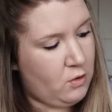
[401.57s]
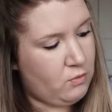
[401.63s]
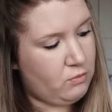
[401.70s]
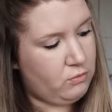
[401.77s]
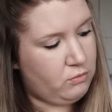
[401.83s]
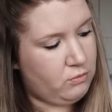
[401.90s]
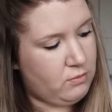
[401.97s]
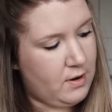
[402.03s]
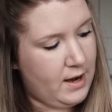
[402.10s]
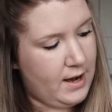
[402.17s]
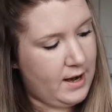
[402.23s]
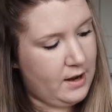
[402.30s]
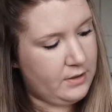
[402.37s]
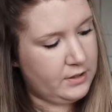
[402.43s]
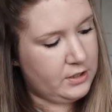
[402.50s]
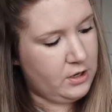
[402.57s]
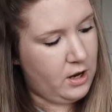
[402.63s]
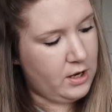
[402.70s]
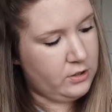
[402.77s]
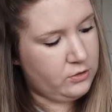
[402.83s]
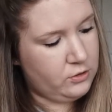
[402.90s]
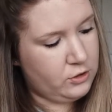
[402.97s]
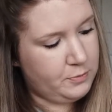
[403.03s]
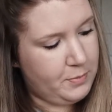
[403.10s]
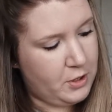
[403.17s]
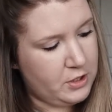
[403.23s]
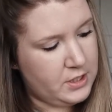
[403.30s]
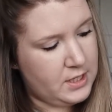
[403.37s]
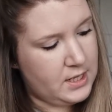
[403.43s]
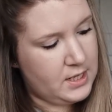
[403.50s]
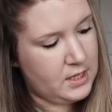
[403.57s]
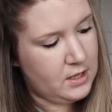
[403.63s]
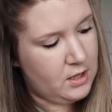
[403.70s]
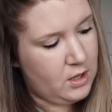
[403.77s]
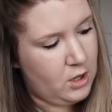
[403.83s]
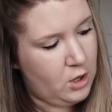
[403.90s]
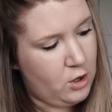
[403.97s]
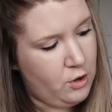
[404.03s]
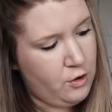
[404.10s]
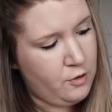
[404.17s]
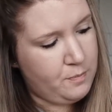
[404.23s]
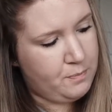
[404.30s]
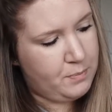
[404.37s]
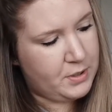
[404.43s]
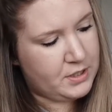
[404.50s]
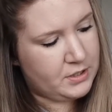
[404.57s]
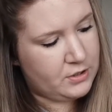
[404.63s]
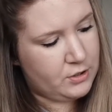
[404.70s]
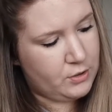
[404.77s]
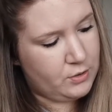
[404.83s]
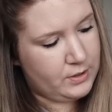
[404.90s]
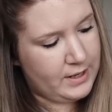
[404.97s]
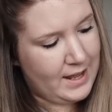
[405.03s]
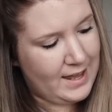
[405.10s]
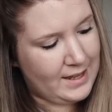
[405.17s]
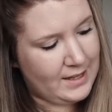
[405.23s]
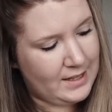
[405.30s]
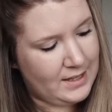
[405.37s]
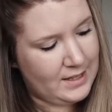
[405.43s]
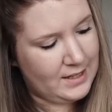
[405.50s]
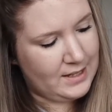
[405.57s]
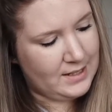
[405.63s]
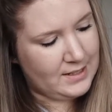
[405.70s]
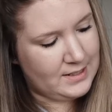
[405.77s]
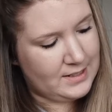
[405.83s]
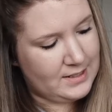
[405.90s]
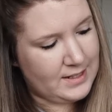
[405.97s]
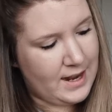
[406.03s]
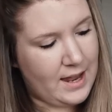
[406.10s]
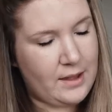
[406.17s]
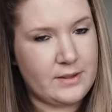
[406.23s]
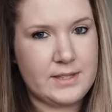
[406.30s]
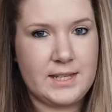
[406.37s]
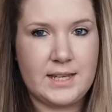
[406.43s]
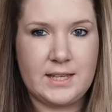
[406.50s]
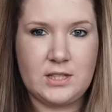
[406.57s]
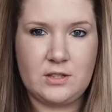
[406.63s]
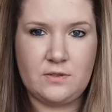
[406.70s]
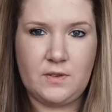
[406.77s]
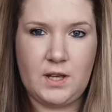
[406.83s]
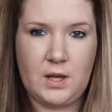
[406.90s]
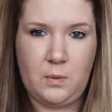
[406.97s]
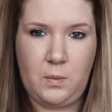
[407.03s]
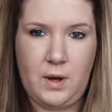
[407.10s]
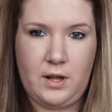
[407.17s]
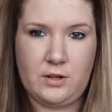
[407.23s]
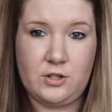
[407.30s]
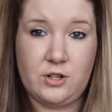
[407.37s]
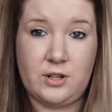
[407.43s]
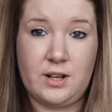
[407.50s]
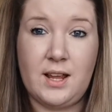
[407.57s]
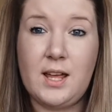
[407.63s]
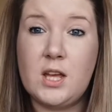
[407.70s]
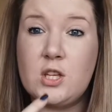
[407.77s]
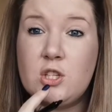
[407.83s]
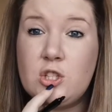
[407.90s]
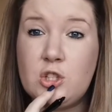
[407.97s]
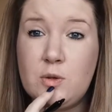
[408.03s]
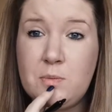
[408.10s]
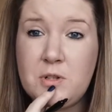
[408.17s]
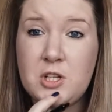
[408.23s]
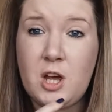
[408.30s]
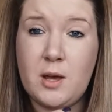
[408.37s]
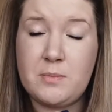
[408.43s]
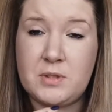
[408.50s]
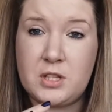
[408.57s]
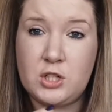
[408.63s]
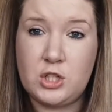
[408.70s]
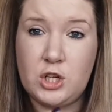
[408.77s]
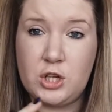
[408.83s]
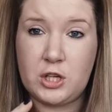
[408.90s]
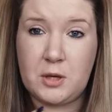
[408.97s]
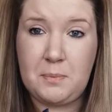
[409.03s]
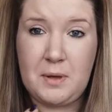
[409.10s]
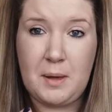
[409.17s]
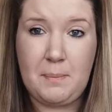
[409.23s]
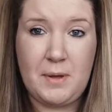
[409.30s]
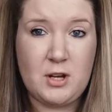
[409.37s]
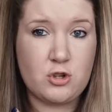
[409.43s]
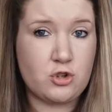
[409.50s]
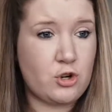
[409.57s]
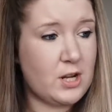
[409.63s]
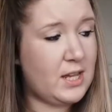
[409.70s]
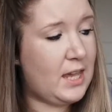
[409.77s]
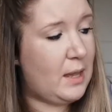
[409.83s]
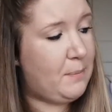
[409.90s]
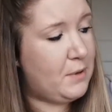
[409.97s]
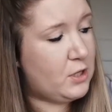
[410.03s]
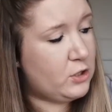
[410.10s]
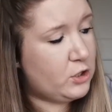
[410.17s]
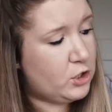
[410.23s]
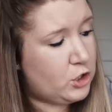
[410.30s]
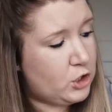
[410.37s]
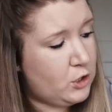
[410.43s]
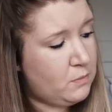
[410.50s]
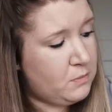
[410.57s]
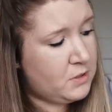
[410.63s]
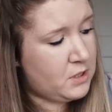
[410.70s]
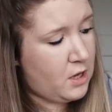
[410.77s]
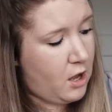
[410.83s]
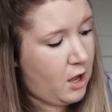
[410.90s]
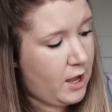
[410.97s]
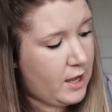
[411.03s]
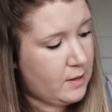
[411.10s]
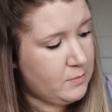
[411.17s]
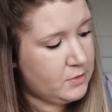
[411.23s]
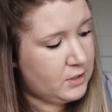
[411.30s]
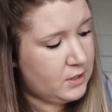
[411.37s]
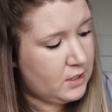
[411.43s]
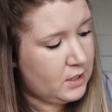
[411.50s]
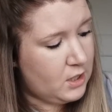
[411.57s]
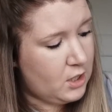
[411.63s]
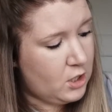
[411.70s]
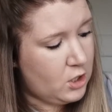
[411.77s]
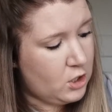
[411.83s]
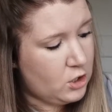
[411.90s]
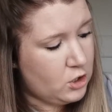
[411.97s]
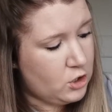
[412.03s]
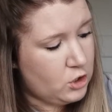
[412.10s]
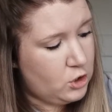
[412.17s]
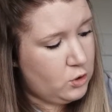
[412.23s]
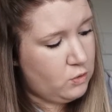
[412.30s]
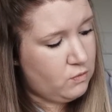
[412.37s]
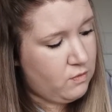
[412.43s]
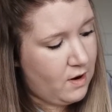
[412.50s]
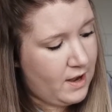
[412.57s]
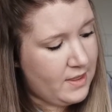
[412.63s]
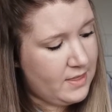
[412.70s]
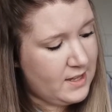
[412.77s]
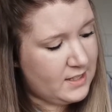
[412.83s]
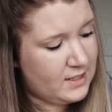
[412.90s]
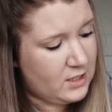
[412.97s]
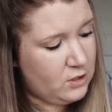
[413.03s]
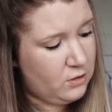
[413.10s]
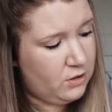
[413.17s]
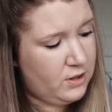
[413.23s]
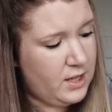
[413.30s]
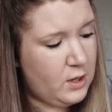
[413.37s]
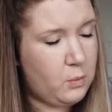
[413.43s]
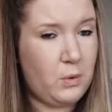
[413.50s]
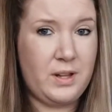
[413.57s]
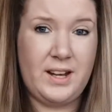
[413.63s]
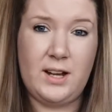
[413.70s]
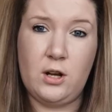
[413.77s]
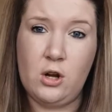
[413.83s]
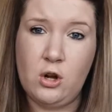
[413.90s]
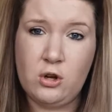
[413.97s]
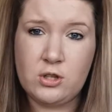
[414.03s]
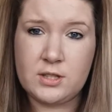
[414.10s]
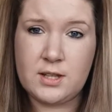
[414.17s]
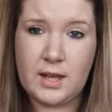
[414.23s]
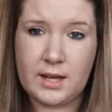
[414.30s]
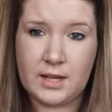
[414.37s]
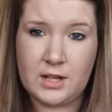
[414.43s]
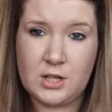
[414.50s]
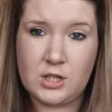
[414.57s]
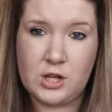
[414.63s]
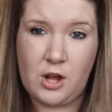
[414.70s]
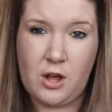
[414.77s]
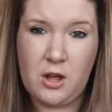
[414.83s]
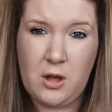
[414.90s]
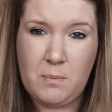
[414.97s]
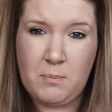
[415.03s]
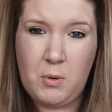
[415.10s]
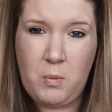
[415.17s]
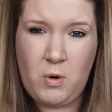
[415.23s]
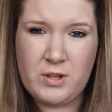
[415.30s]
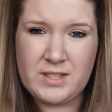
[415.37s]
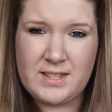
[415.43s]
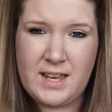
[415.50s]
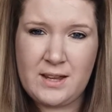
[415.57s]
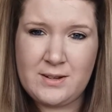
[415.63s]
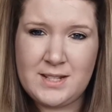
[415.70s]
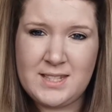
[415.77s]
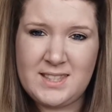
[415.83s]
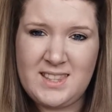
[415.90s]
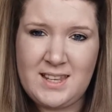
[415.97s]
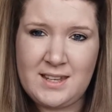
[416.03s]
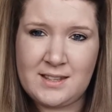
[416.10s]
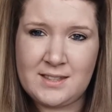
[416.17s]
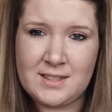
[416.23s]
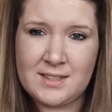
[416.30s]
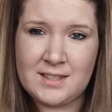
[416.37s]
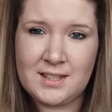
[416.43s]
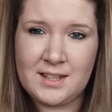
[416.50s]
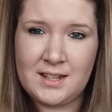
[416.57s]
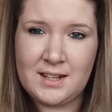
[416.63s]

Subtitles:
Round the dinosaur's body, up his tall neck, down to his feet. Well done. Sometimes the D can be a bit tricky because sometimes you write this and you think, well, it looks like a D, but what sound is this?